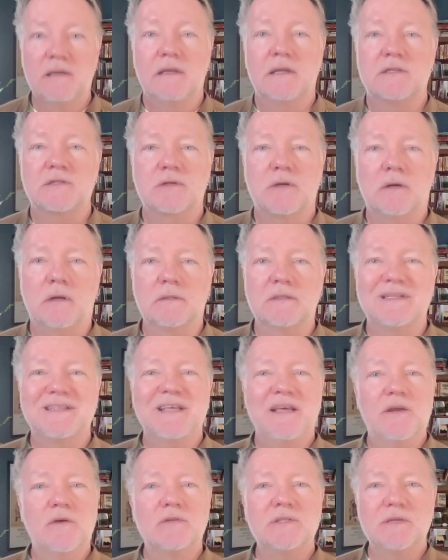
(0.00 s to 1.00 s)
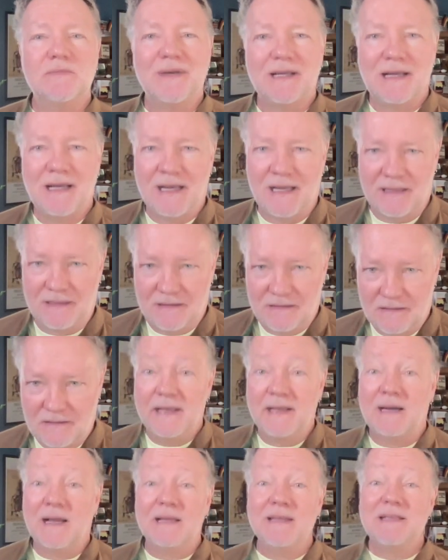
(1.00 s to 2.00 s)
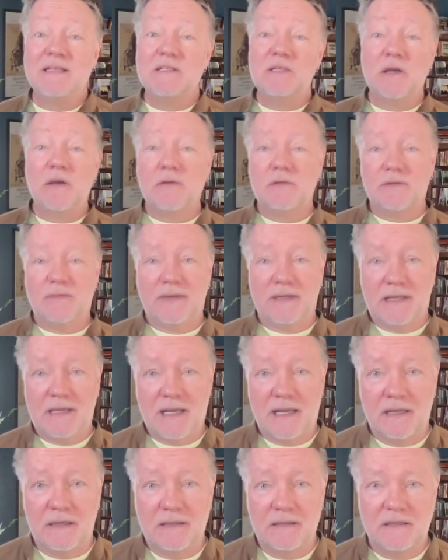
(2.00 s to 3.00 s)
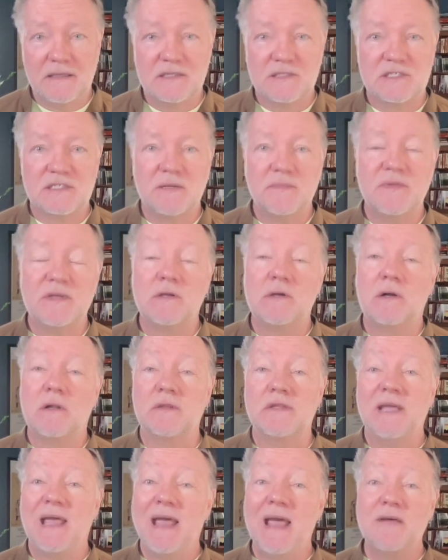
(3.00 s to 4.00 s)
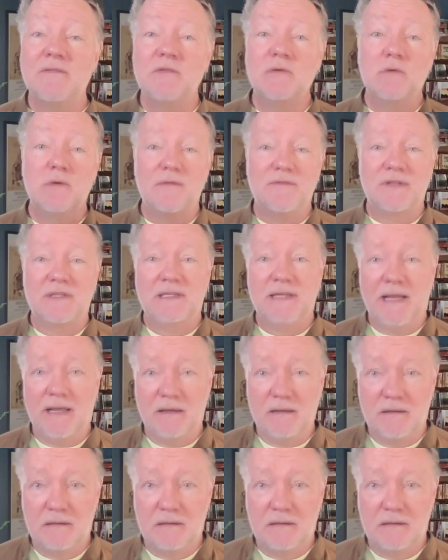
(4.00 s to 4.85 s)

It's called Teotihuacan, and in Teotihuacan is something called the Avenue of the Dead.